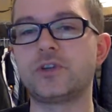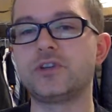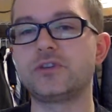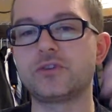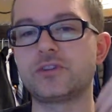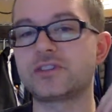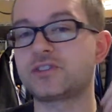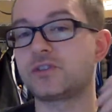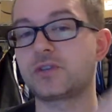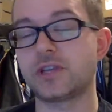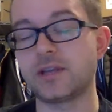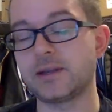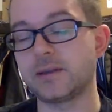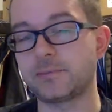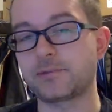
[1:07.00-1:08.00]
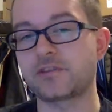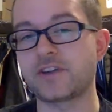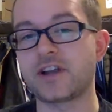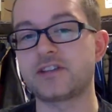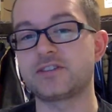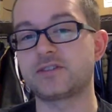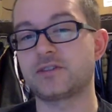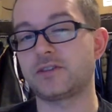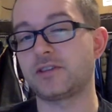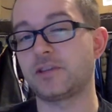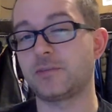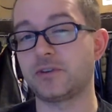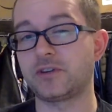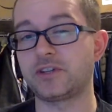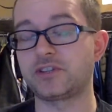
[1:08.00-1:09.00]
do this, it provides the
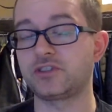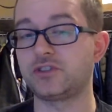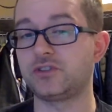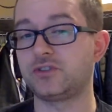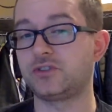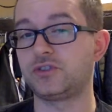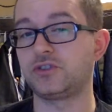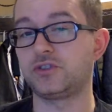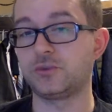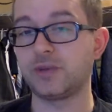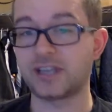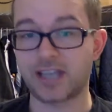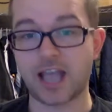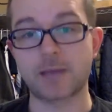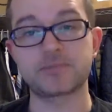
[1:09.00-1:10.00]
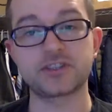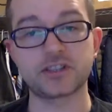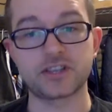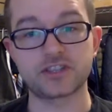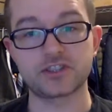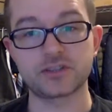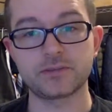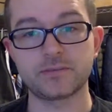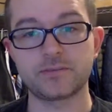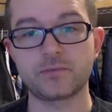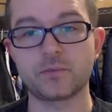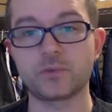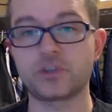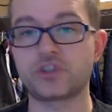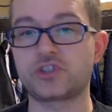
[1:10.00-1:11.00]
ability to do encapsulation,
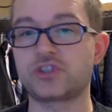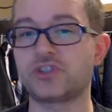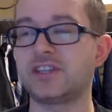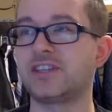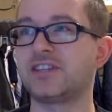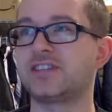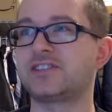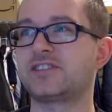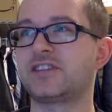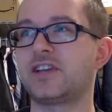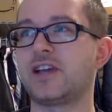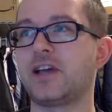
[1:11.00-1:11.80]
which is